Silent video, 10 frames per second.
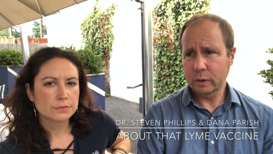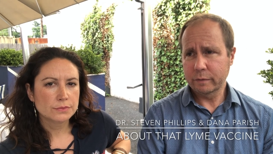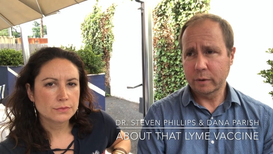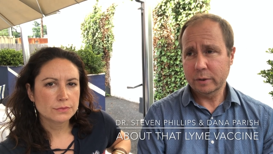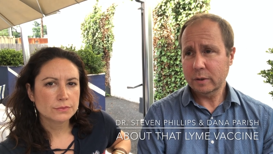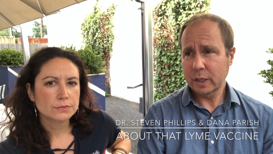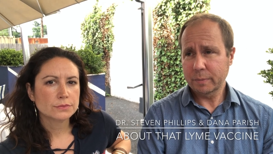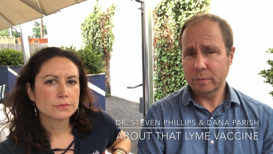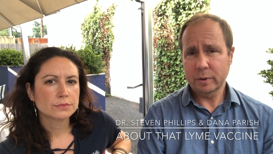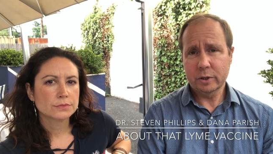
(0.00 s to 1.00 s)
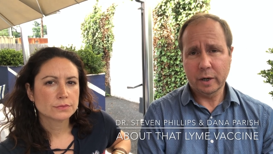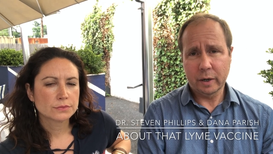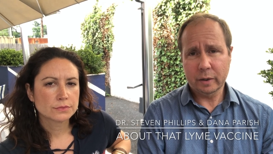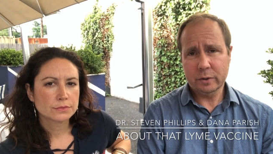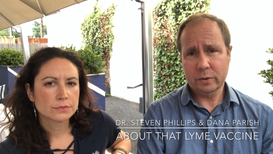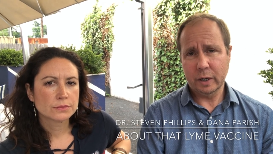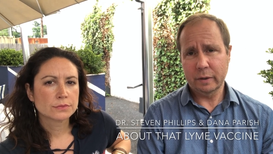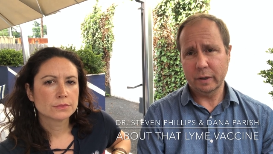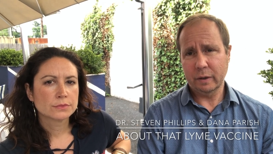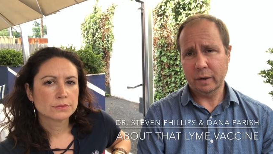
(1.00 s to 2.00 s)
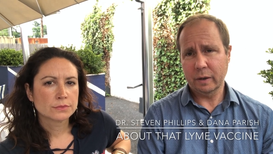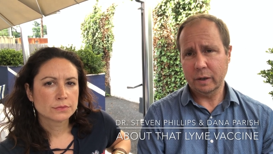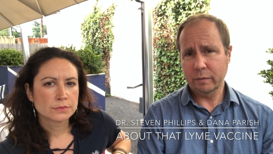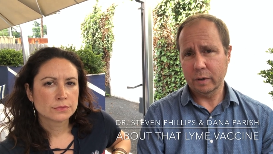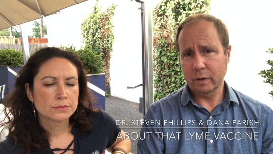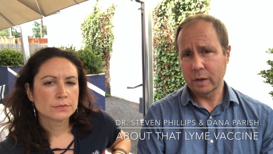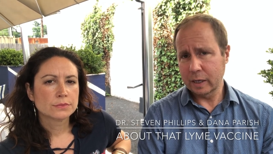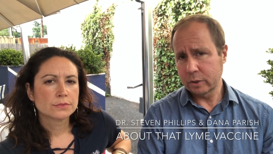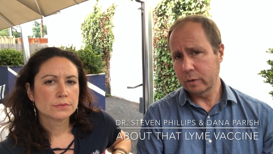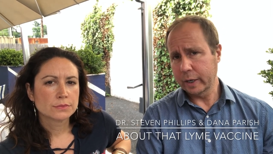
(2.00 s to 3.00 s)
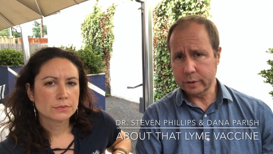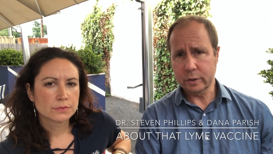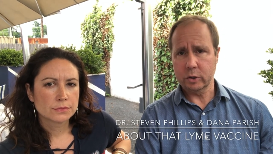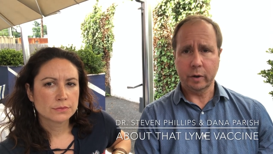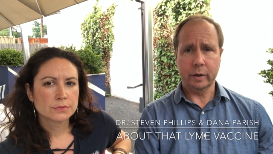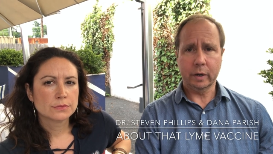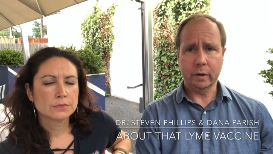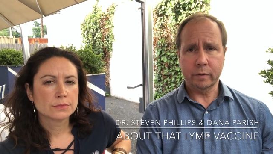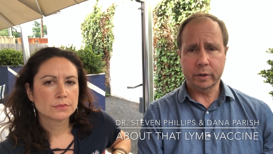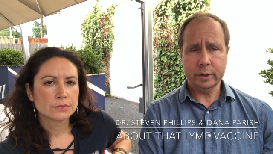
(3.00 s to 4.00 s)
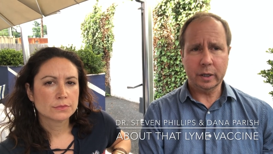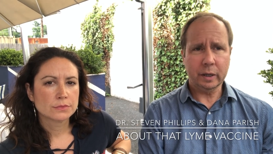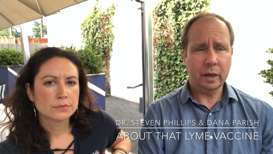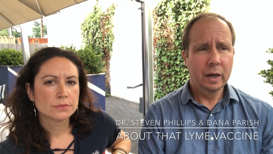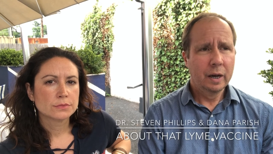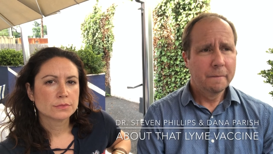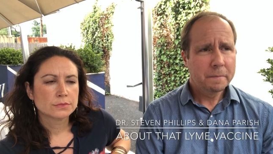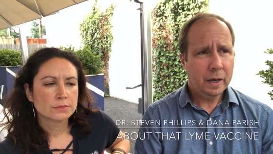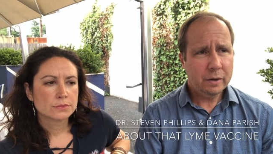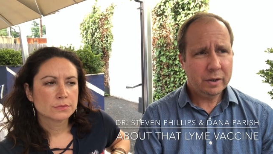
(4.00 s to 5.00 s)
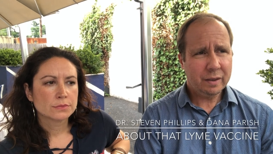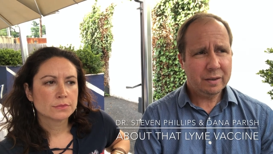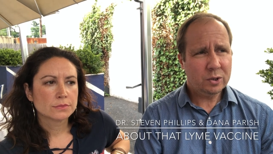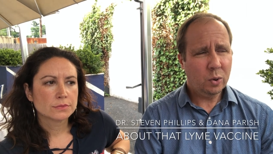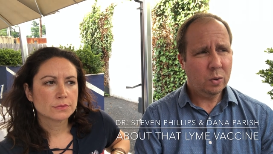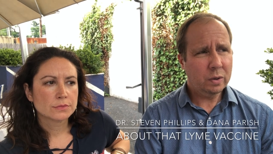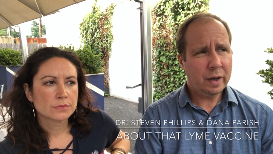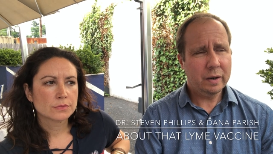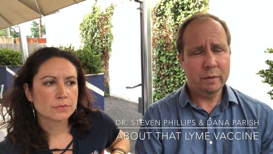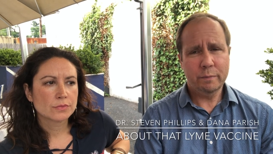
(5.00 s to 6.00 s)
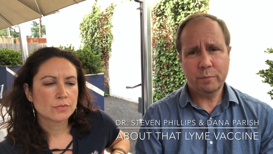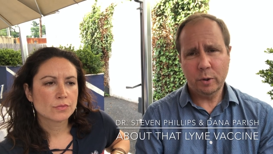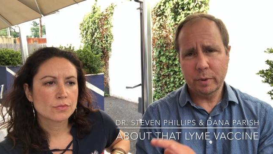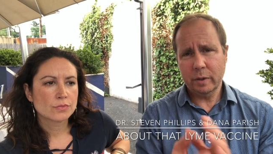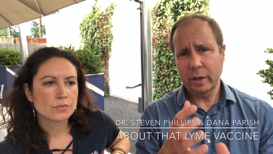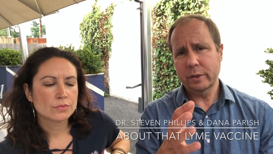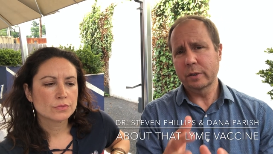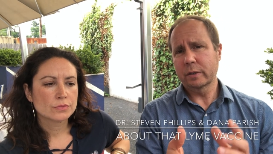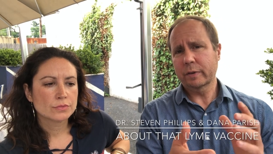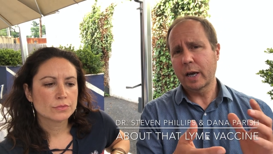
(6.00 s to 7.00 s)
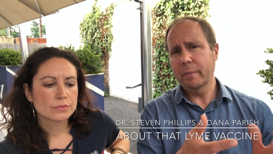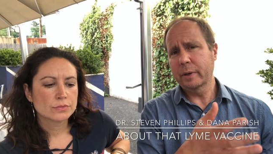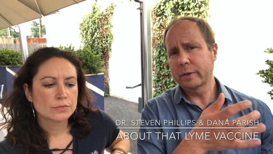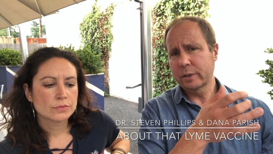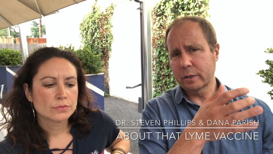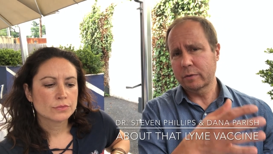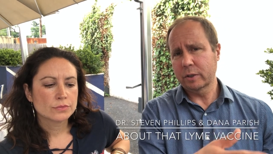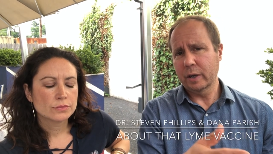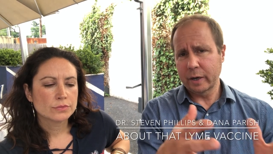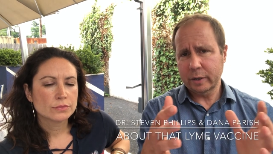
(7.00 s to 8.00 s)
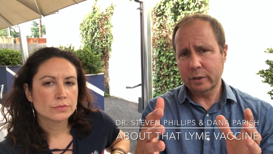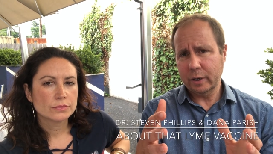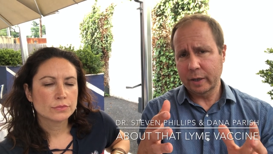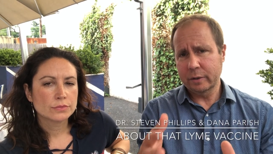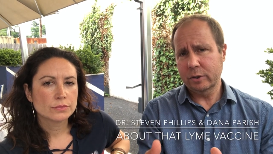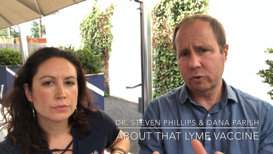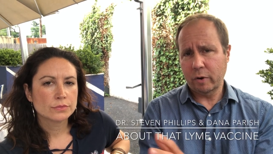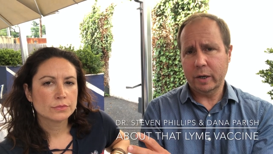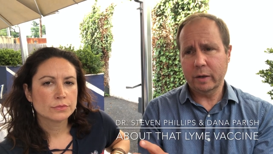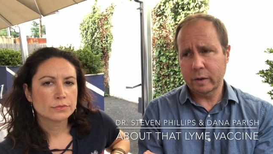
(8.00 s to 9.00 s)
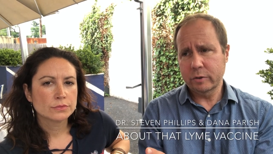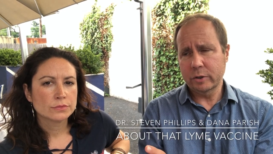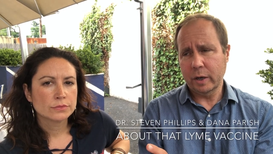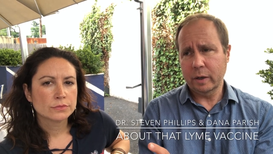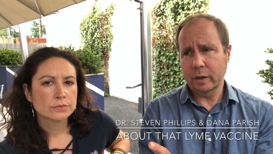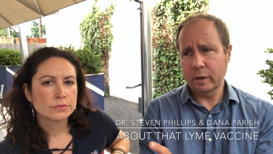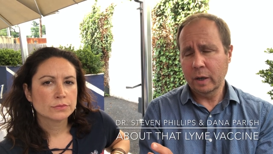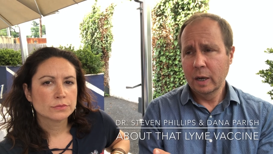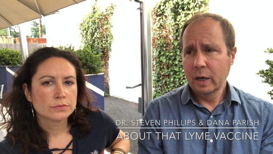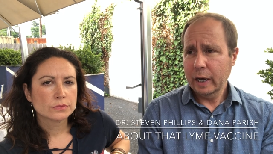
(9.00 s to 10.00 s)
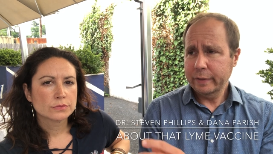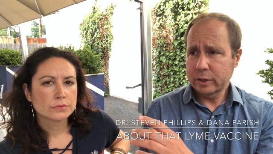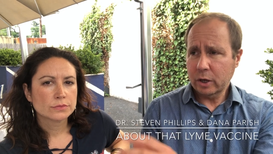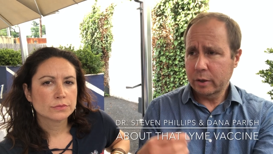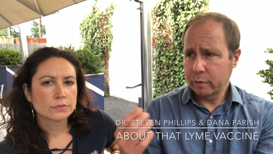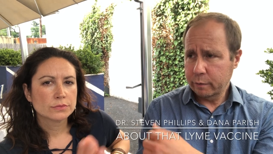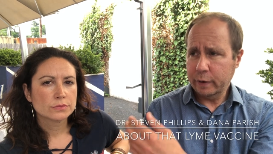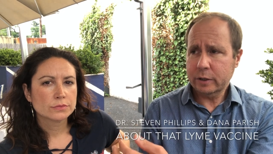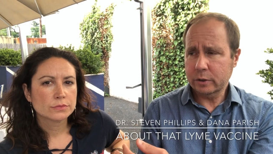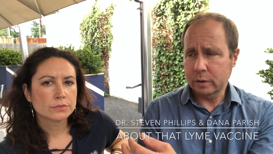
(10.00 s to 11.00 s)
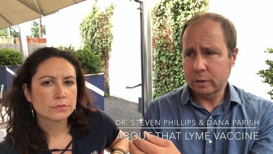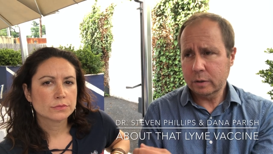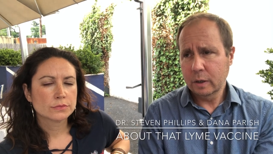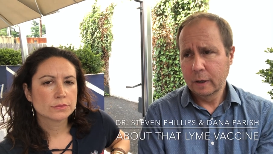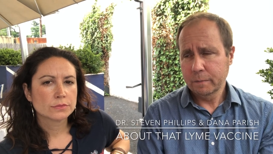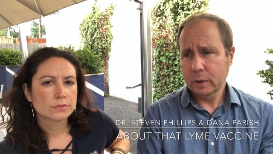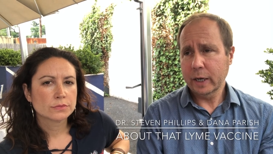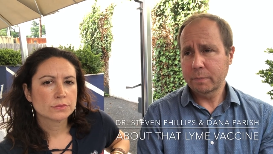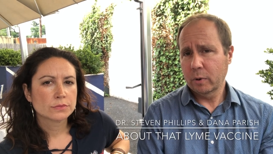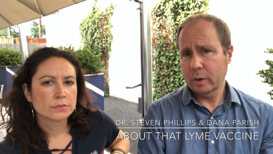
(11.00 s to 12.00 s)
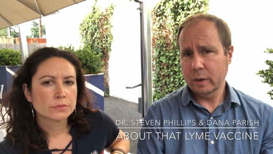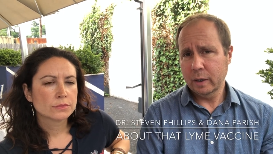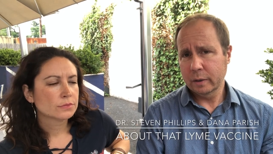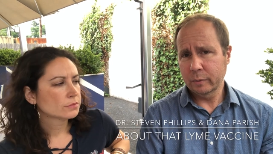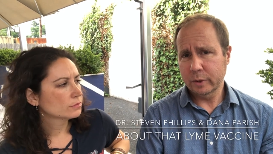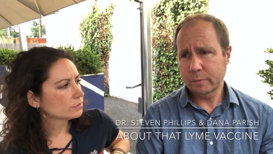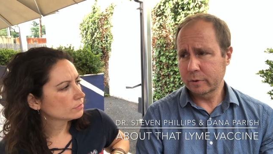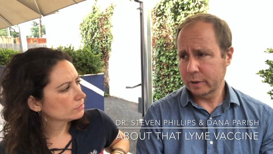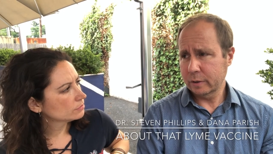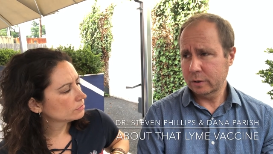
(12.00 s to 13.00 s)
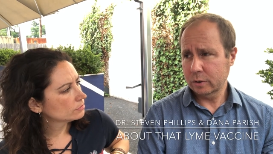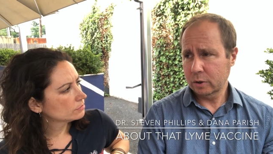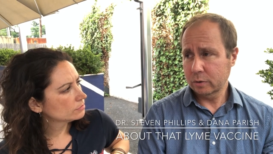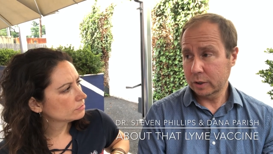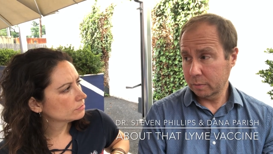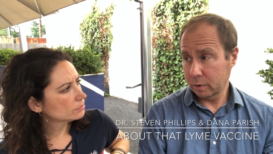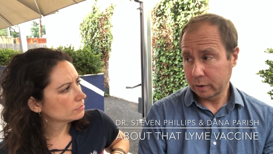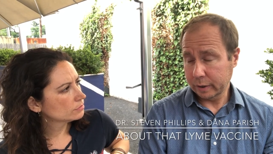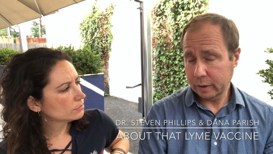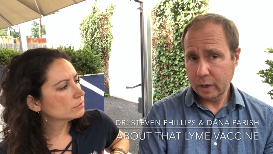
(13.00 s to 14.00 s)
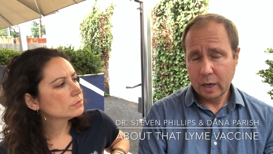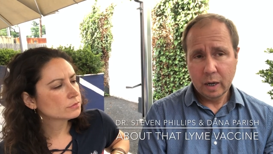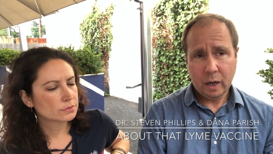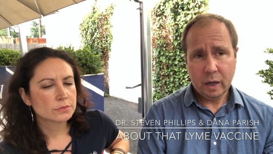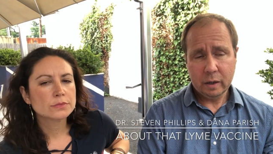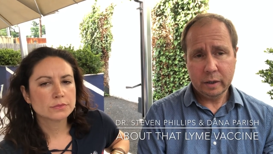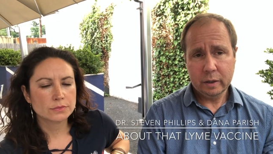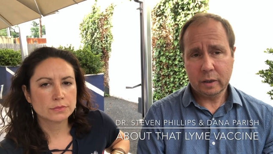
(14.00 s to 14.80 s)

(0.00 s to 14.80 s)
Speaker 1: who have very susceptible genetics, and they can get even a not-so-nasty strain and get very sick. And you get this whole kind of permutations of combinations of genetics and strain heterogeneity and these other infections like Bartonella, which presents so similarly, and it